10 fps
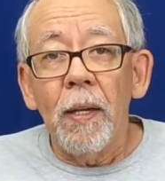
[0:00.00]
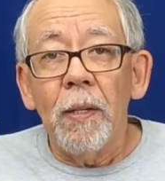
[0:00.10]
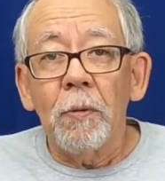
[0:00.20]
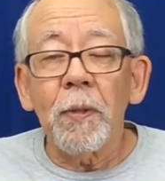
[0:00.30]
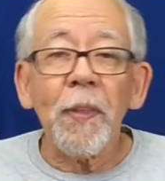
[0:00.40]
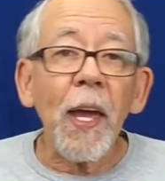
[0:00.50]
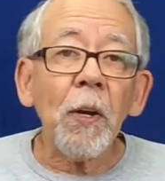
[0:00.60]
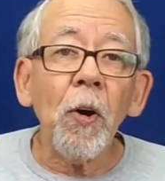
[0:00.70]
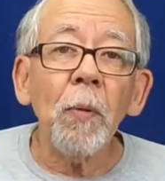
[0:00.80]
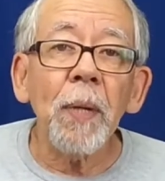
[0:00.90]
with that
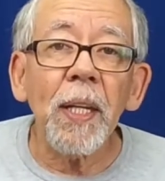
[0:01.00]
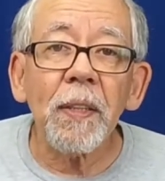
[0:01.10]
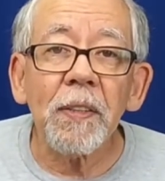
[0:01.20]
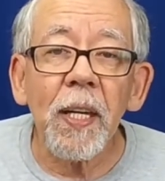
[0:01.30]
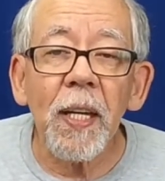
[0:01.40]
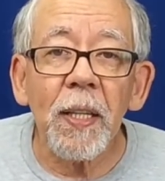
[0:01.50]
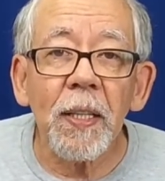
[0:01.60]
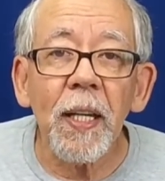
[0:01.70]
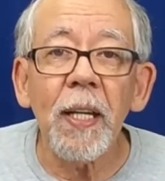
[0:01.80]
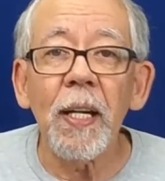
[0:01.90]
all being
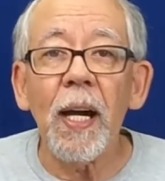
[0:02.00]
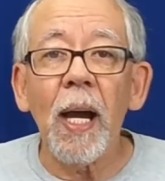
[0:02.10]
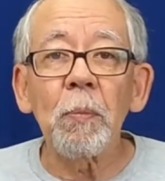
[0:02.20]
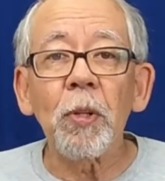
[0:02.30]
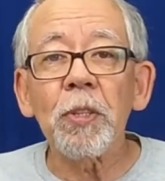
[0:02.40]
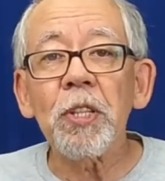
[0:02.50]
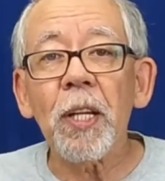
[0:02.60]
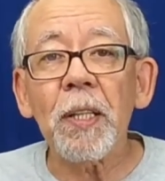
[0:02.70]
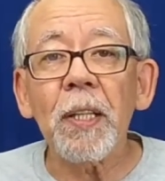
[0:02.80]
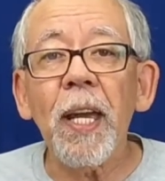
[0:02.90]
said, I'm going to
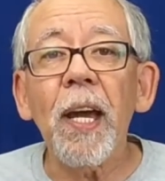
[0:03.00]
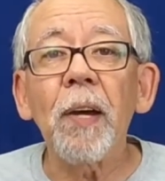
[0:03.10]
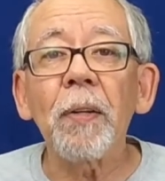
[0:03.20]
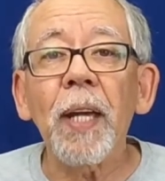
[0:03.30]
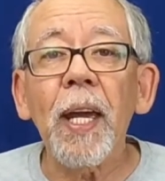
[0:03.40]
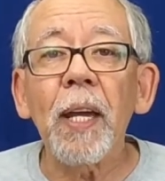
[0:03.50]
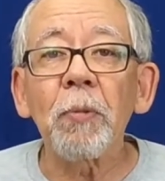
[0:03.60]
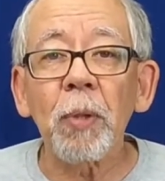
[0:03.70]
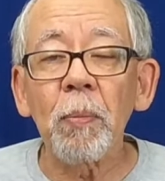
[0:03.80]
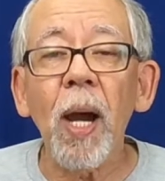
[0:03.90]
shut it down and
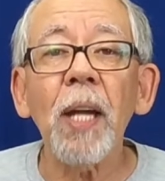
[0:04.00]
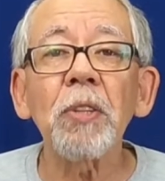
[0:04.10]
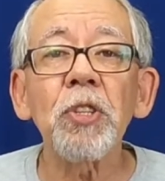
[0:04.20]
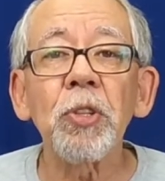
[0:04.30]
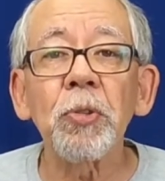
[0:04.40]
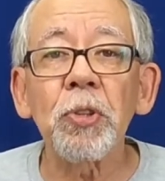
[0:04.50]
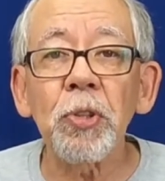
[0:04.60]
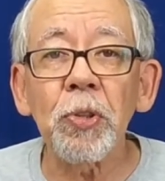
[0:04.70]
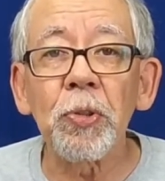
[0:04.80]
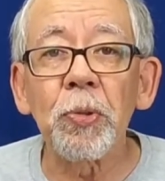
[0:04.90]
remind you
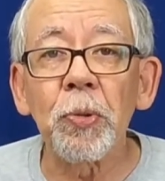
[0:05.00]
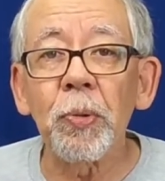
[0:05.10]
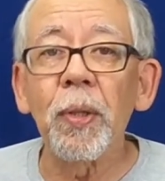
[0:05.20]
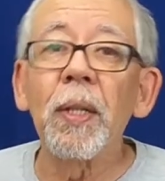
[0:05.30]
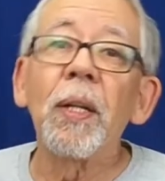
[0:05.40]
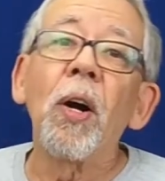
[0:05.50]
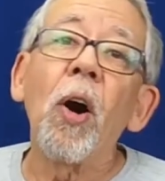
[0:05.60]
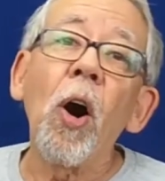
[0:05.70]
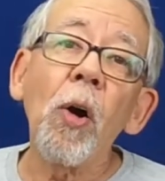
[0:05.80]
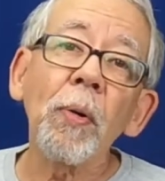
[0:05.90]
to
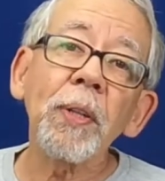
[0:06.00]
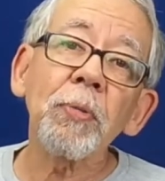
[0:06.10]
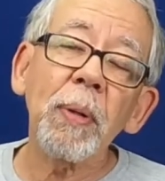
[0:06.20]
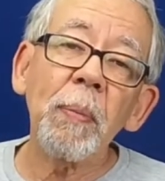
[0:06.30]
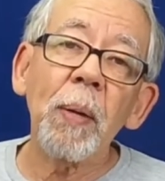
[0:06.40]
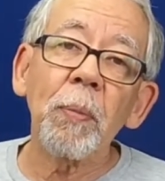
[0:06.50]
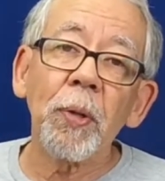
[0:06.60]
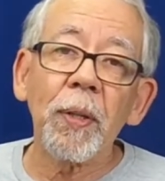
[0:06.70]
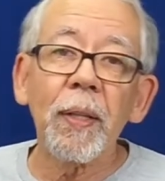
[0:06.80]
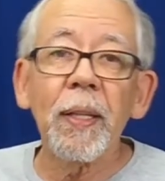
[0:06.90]
always
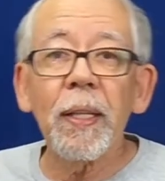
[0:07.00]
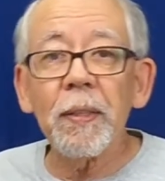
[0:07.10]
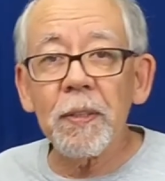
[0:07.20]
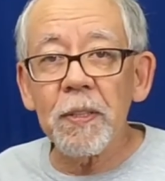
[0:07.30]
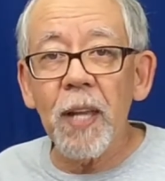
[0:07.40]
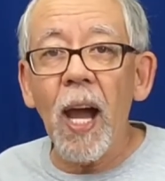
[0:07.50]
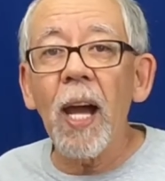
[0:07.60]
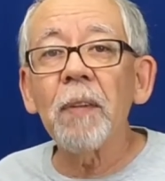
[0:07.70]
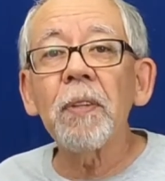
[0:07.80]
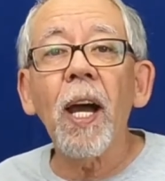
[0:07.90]
remember, it's
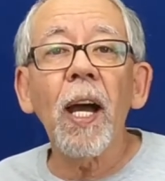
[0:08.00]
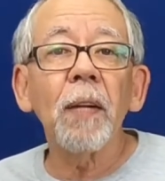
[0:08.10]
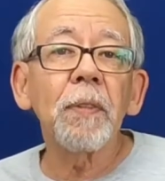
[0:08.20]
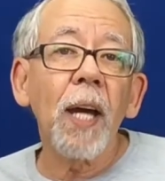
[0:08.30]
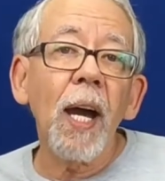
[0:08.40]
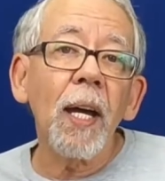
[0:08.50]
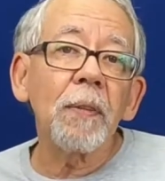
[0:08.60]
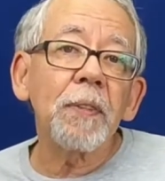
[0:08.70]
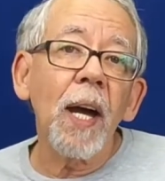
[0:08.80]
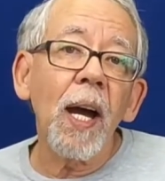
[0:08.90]
dive, dive,
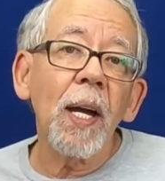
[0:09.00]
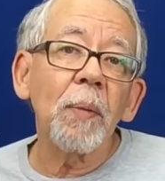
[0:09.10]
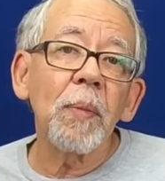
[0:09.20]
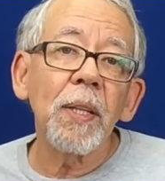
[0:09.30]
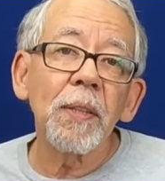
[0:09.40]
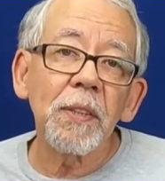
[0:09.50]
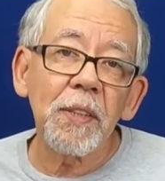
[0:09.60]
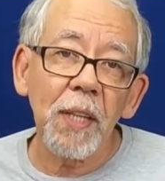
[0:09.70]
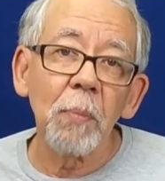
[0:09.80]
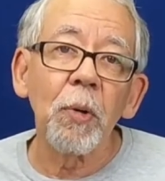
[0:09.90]
dive time
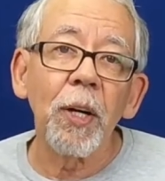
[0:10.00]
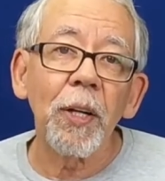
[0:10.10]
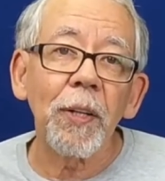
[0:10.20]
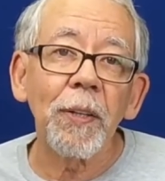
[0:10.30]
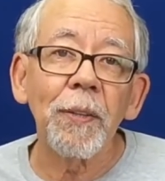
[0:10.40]
somewhere.